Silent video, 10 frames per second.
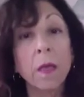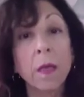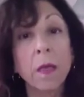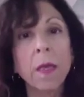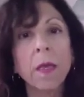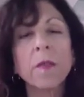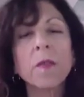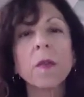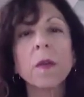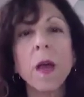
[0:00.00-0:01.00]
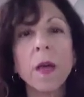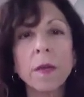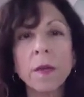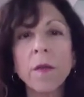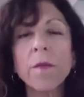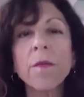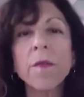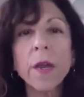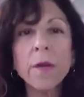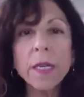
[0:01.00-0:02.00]
it's gotten
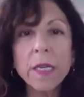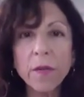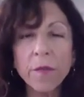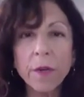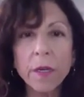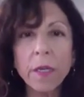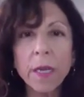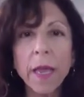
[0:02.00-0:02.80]
very different,